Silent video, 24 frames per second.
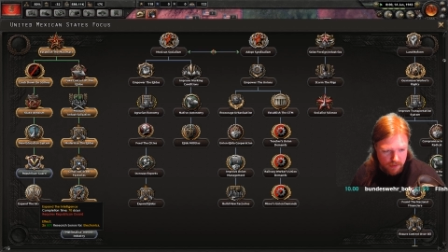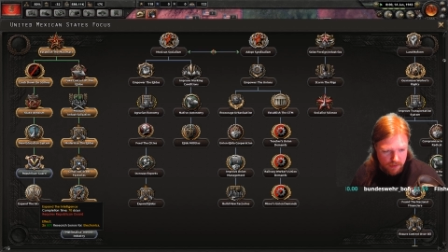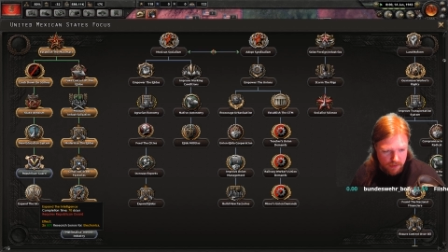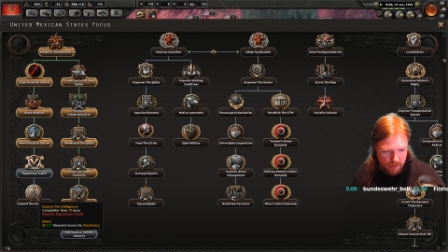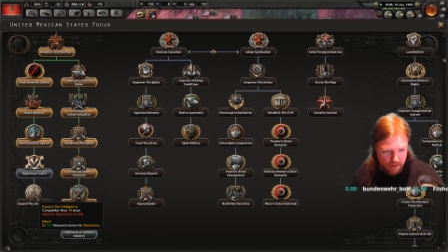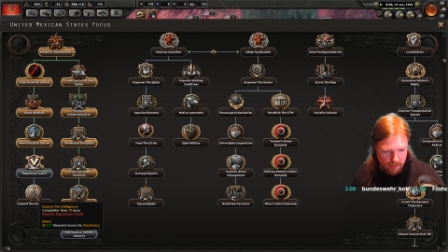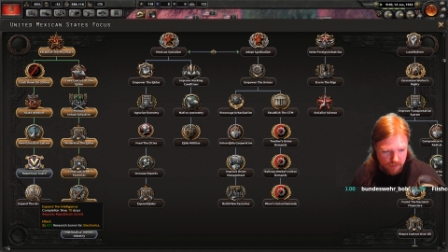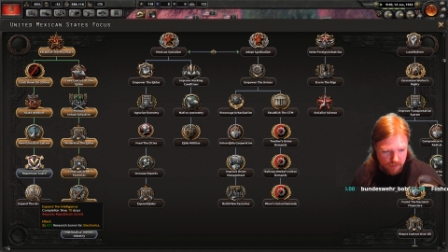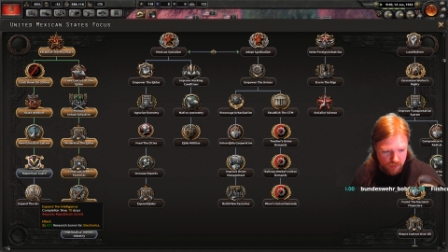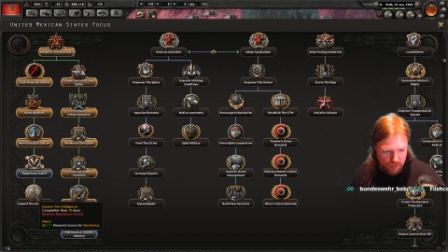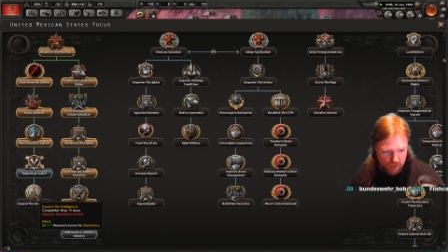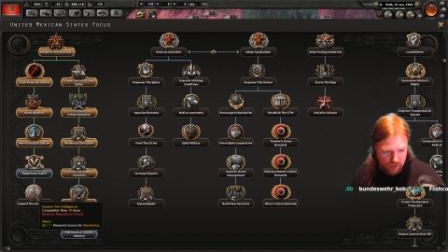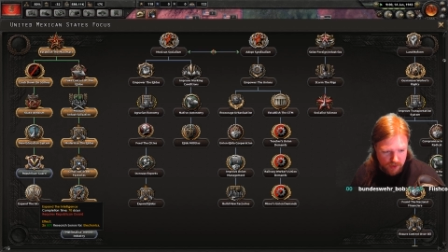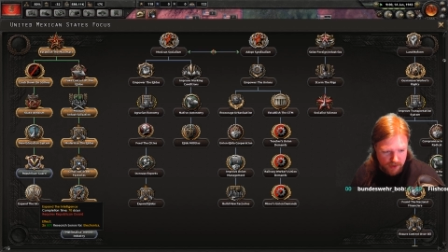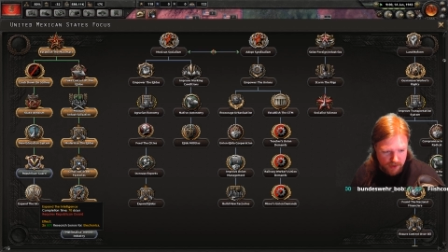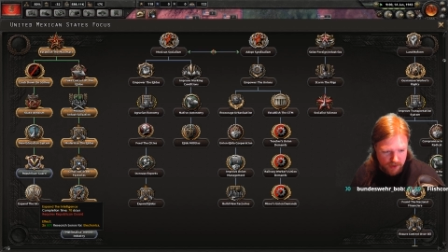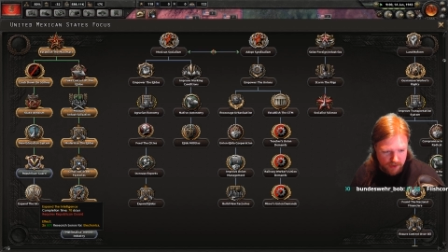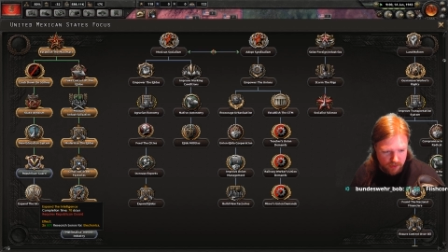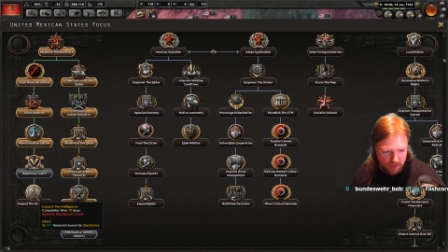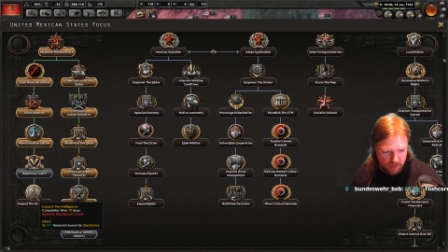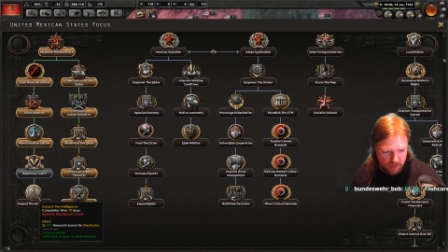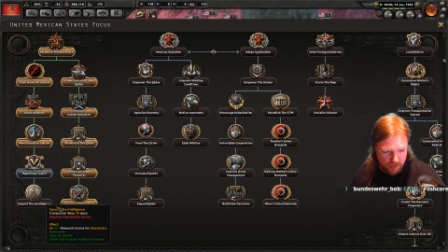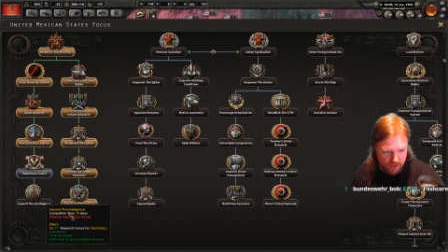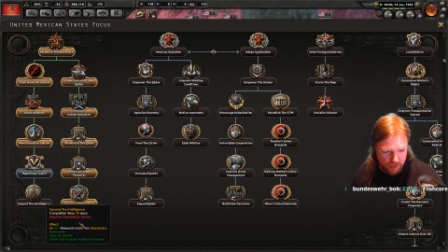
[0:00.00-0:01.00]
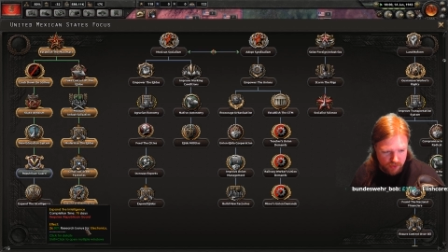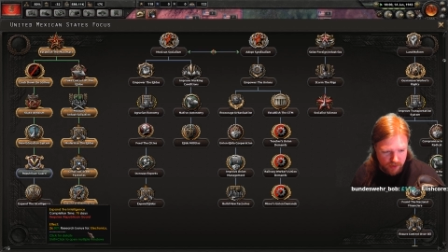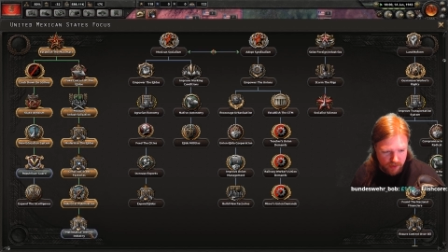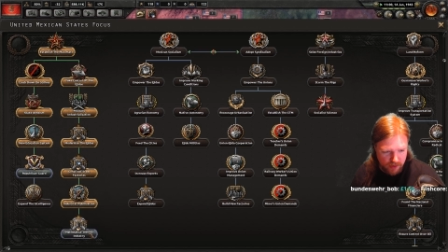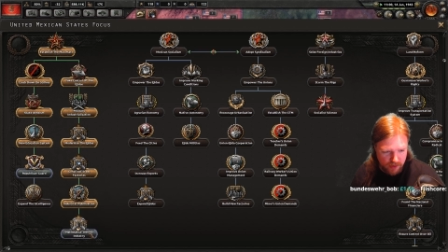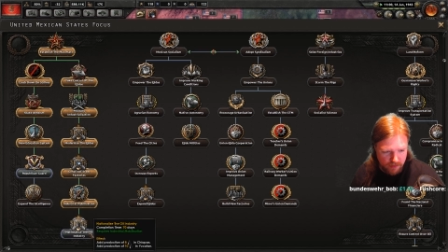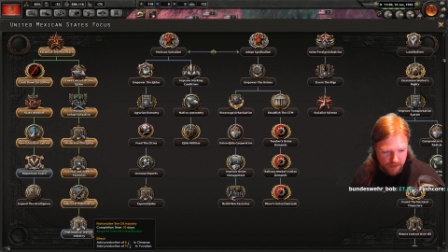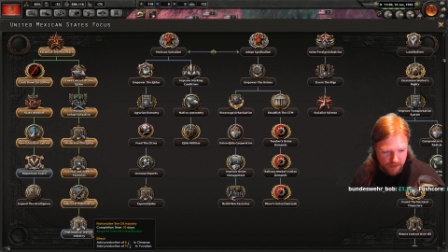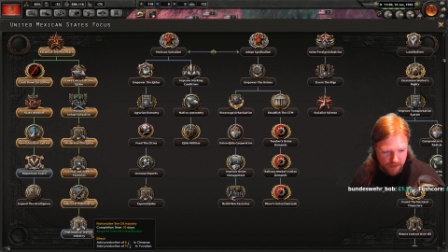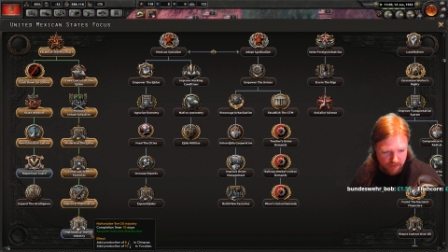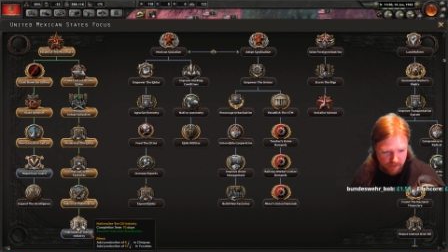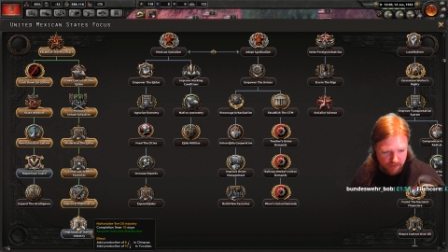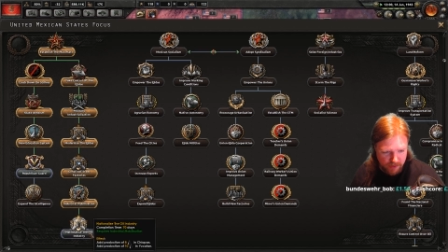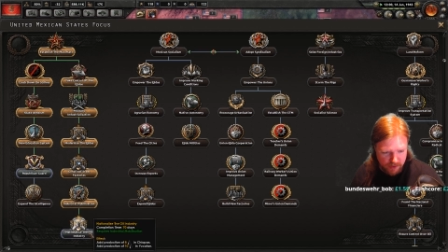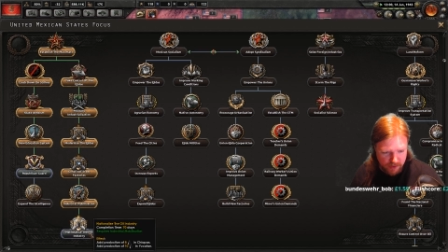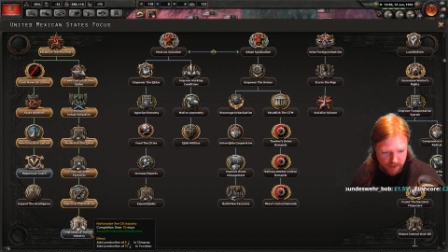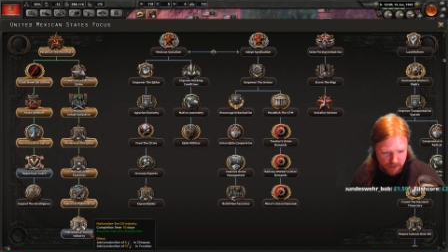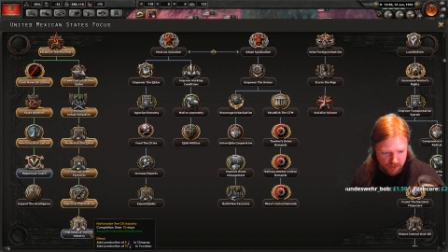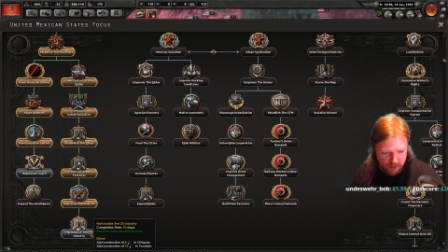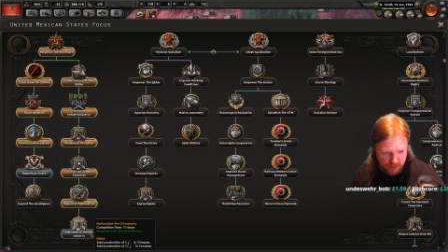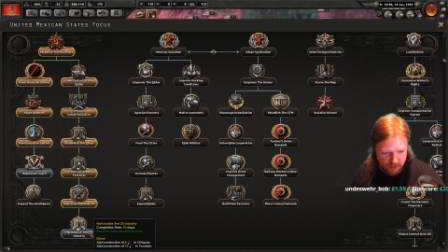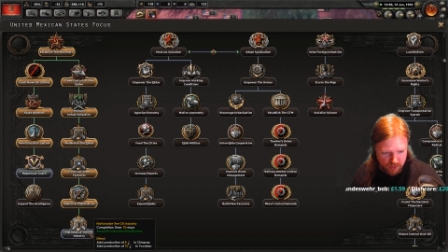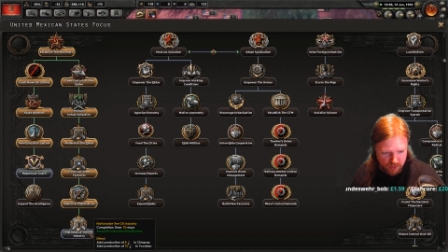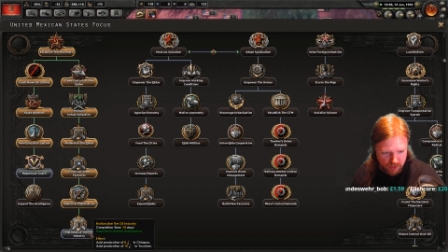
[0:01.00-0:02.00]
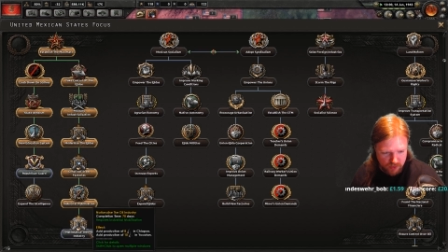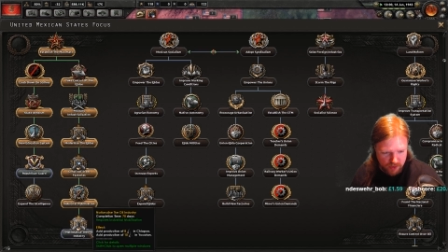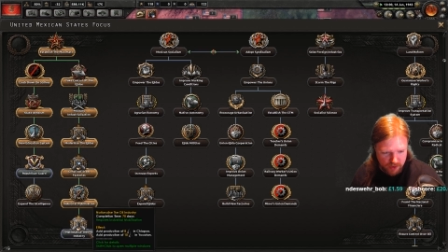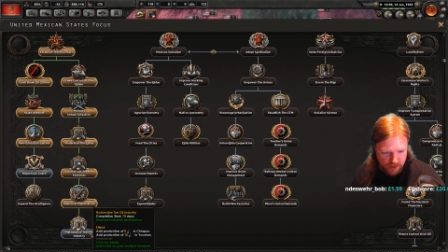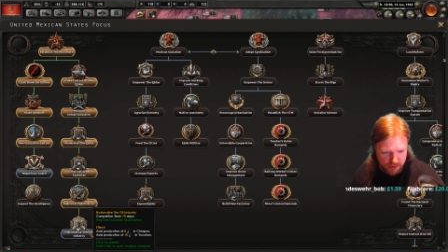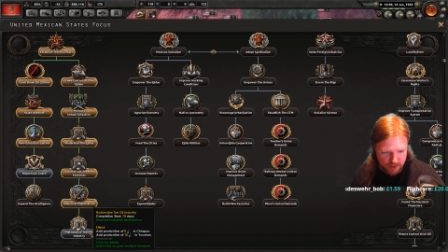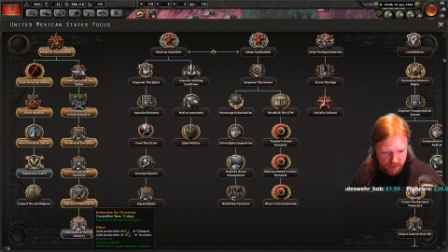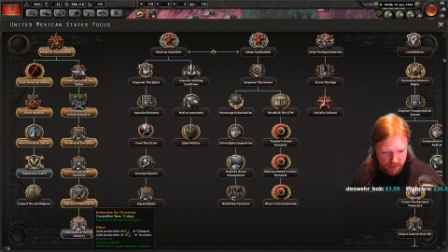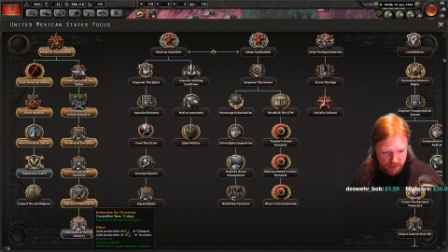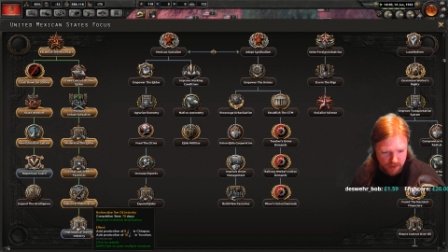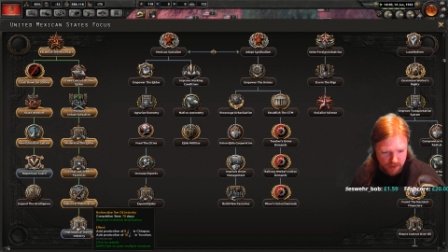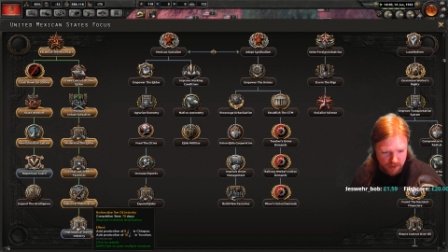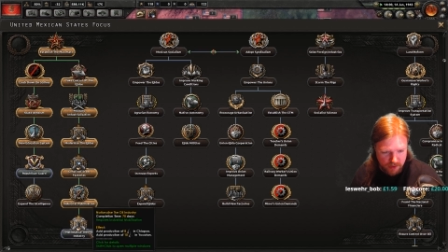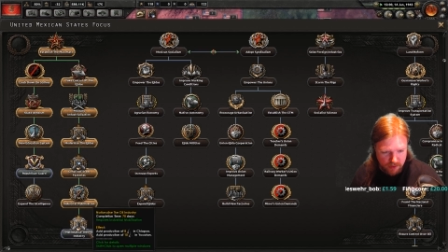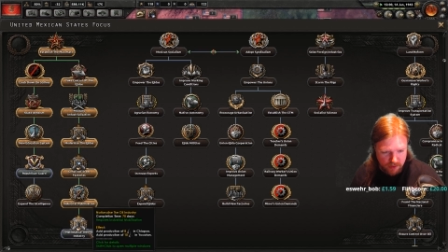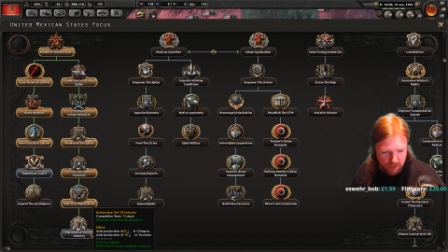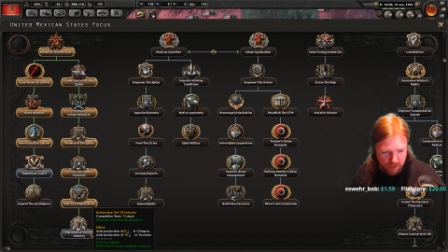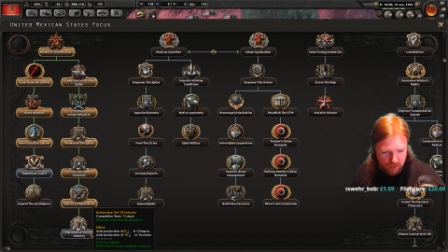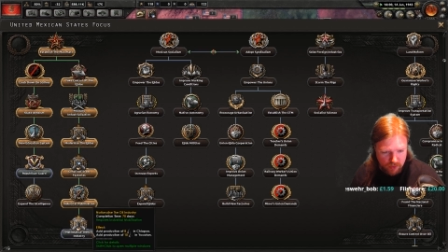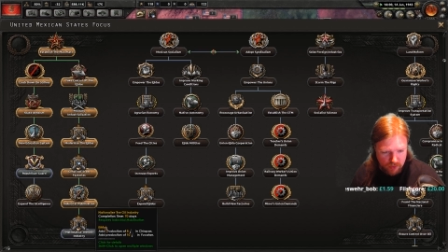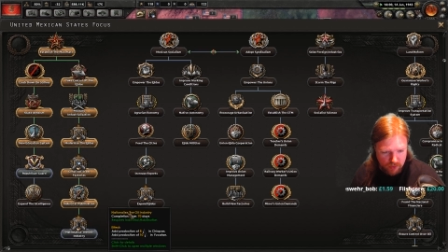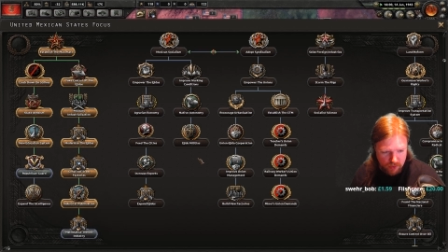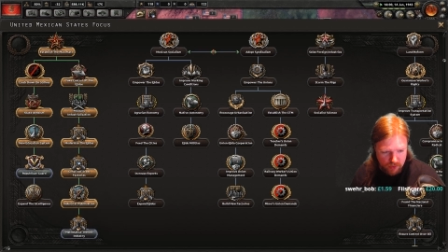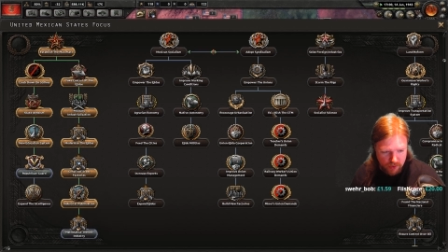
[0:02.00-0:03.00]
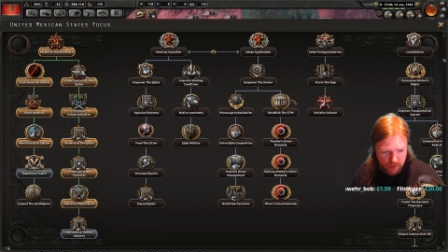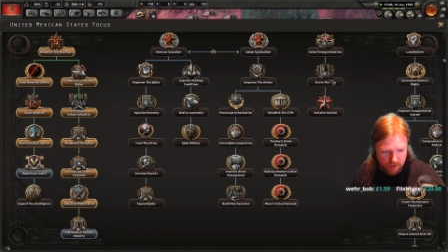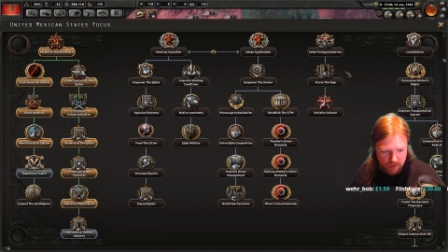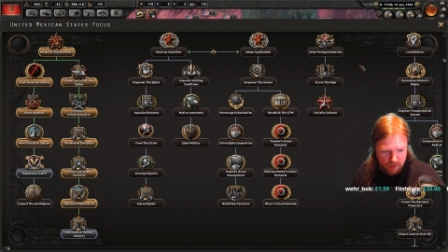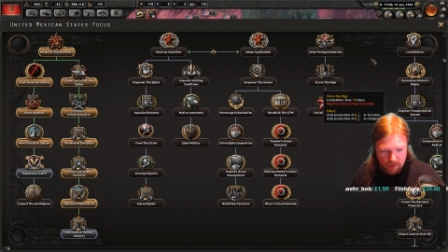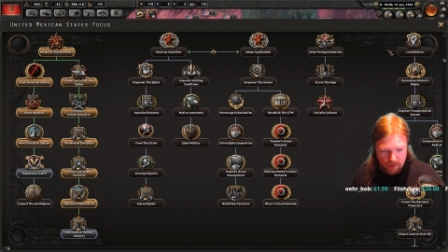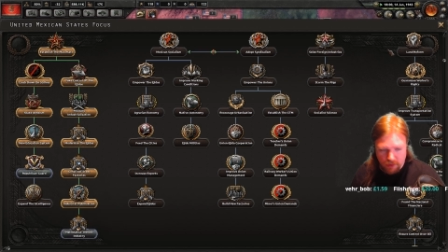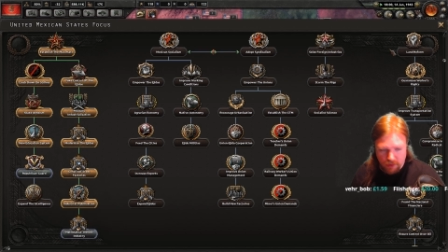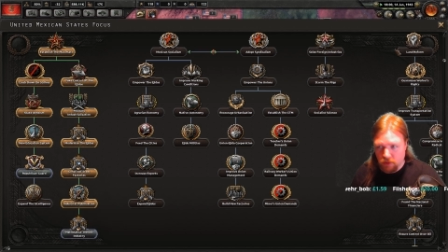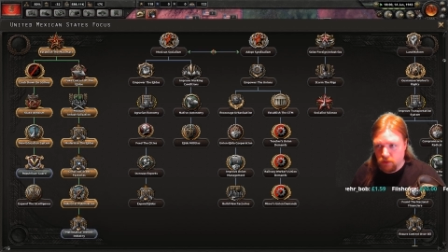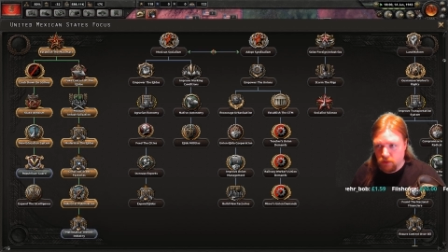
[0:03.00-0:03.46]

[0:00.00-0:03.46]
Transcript: More land doctrine, better electronics, and oil.